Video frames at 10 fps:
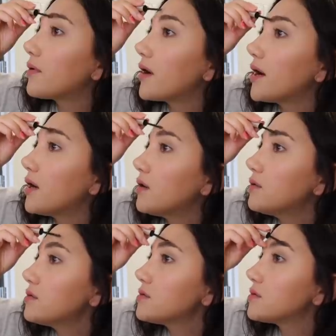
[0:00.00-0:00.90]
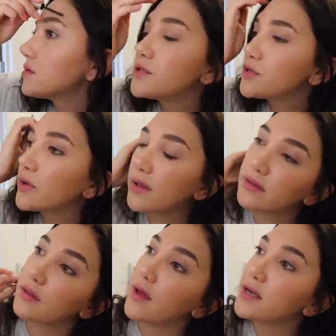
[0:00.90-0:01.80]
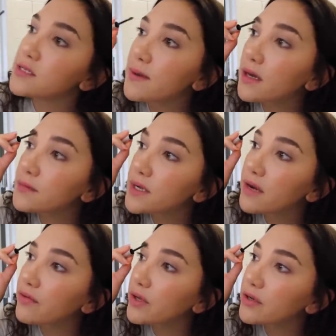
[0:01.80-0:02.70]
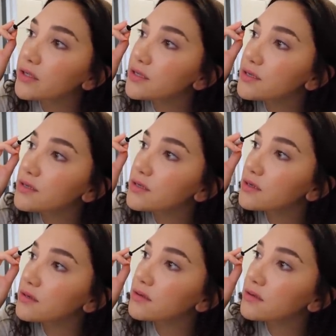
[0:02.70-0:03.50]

Brows. I'm just doing like the lightest makeup makeup today really just,